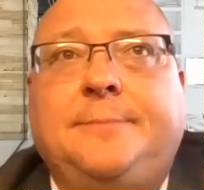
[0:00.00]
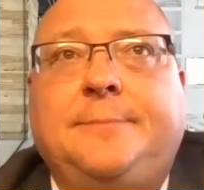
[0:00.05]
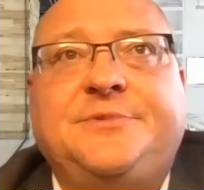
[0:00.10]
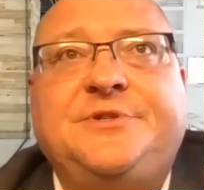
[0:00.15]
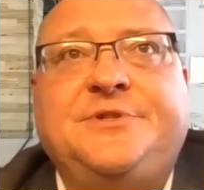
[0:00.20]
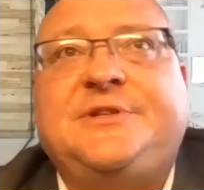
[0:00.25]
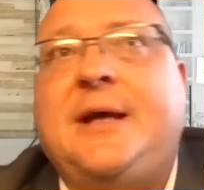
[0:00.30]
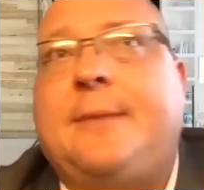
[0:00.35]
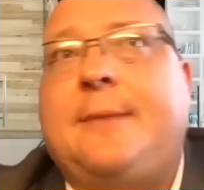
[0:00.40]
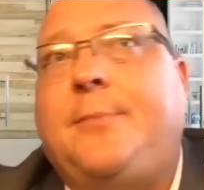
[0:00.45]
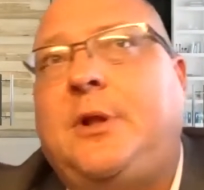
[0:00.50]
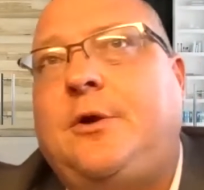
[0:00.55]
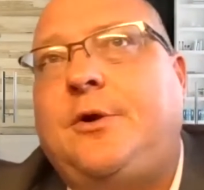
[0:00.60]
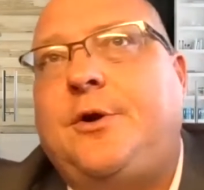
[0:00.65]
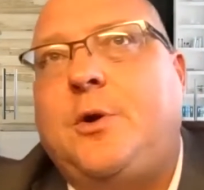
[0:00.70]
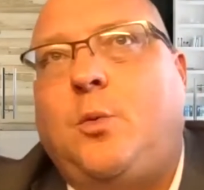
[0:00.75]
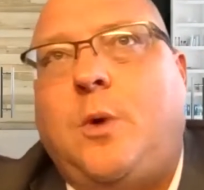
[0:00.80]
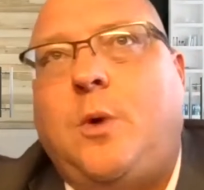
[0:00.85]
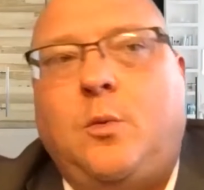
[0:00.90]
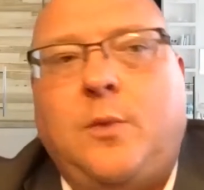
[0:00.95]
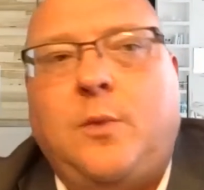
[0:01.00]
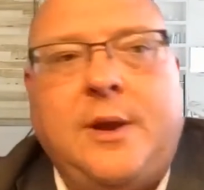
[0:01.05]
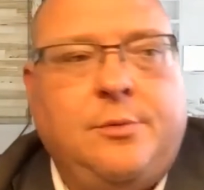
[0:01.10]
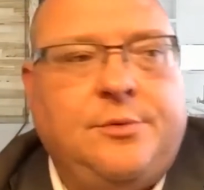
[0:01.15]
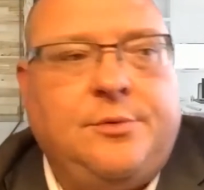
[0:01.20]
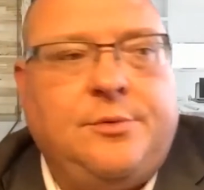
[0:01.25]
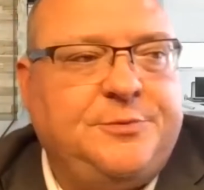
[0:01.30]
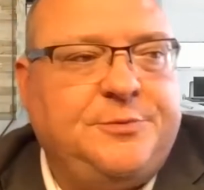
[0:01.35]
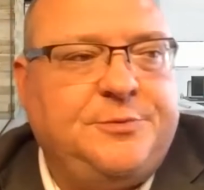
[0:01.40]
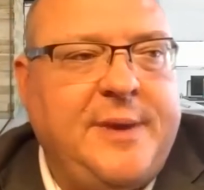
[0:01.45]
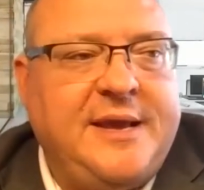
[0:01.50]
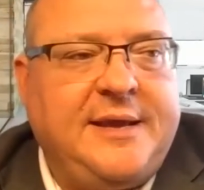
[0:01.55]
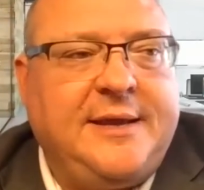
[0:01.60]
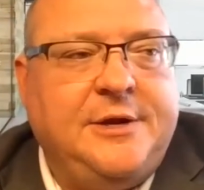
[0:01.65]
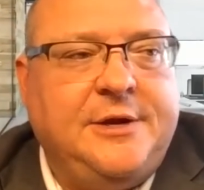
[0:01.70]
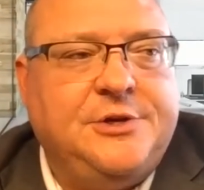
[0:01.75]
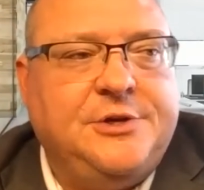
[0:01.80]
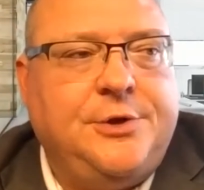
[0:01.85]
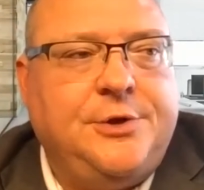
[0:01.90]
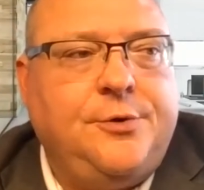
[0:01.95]
Similar to what we were
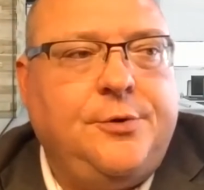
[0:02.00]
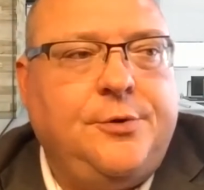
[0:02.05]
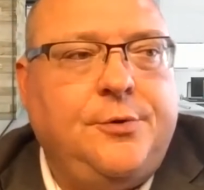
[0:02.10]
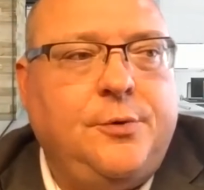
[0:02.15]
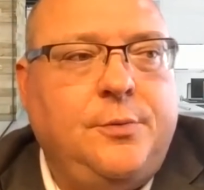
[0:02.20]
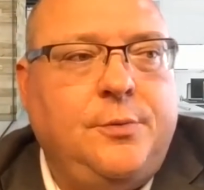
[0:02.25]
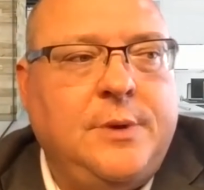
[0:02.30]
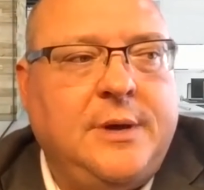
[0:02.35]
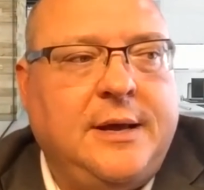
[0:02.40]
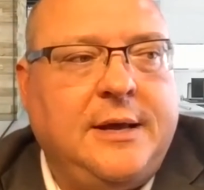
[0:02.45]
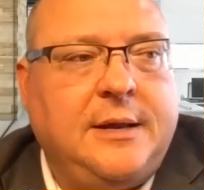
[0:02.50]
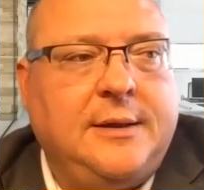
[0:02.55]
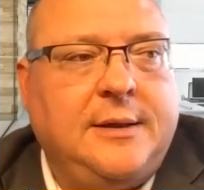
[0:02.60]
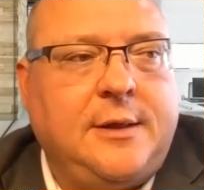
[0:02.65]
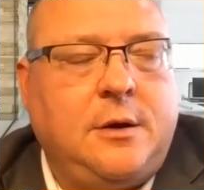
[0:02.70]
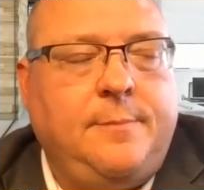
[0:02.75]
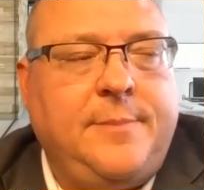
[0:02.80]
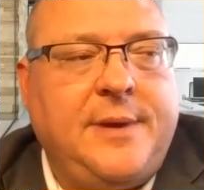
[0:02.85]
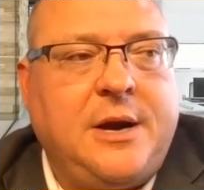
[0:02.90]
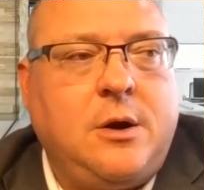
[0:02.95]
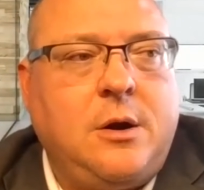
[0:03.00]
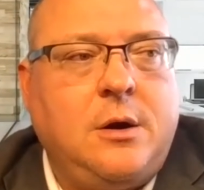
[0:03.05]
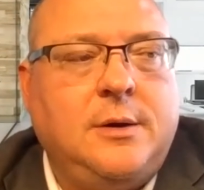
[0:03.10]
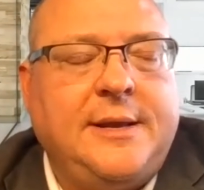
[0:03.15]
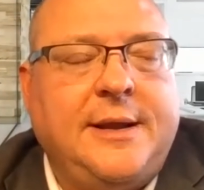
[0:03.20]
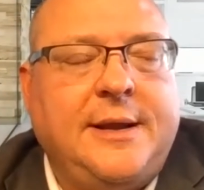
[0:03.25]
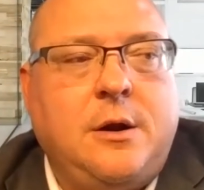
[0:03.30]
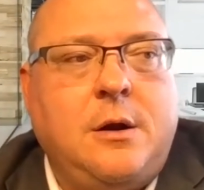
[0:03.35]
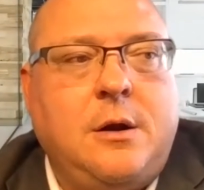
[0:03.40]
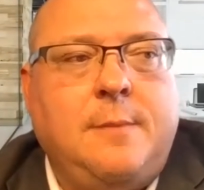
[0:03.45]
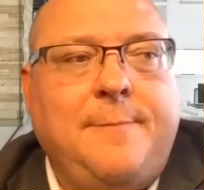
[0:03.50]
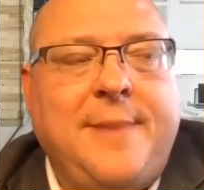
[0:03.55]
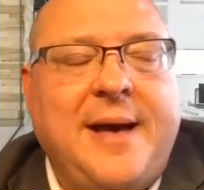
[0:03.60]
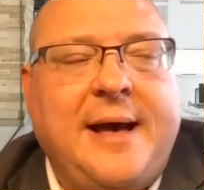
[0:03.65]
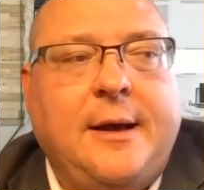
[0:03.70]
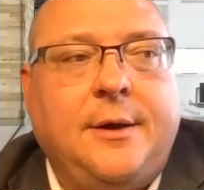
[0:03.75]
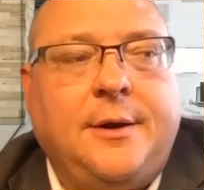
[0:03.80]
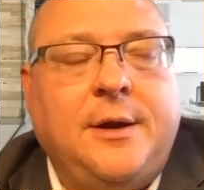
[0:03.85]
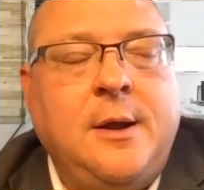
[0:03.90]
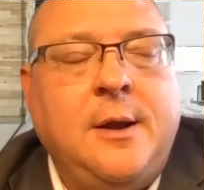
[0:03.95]
speaking to a little bit earlier
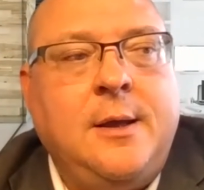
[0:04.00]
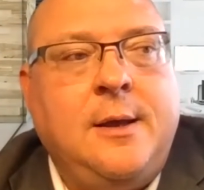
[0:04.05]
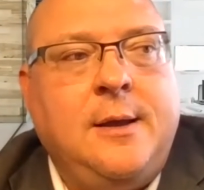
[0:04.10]
about